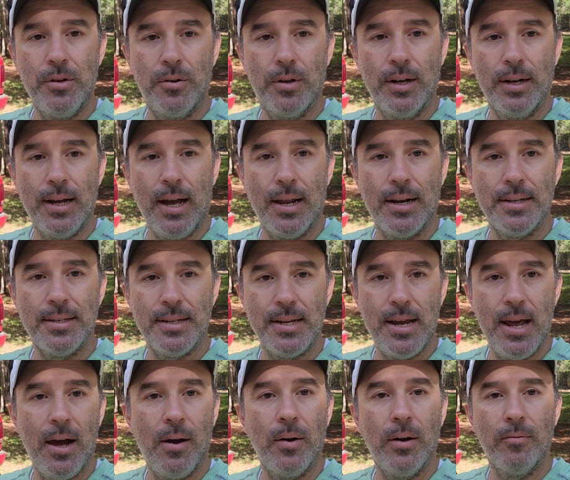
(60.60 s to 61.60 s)
can kind of see
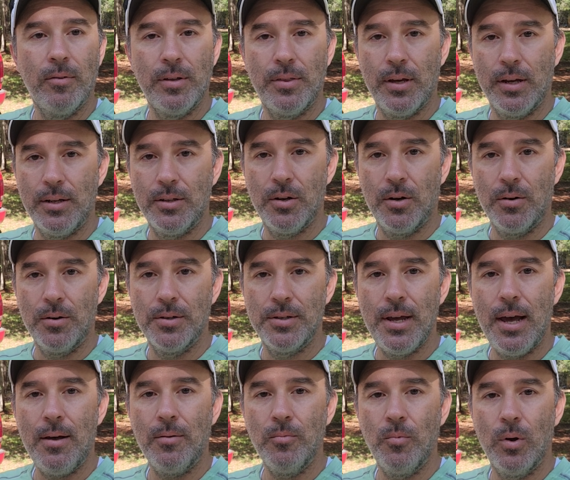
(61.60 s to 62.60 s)
how everything turns
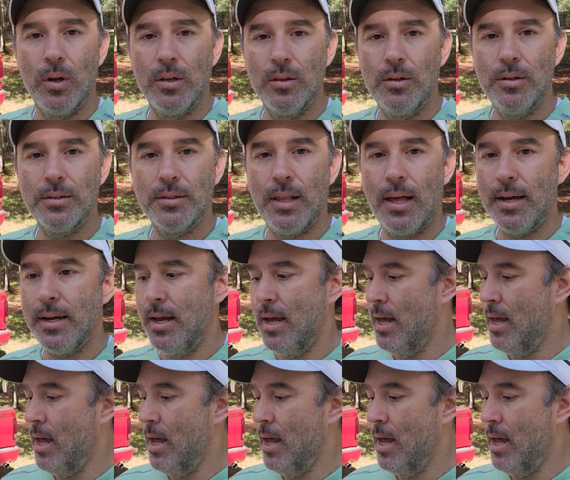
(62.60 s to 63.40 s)
out and what it looks like.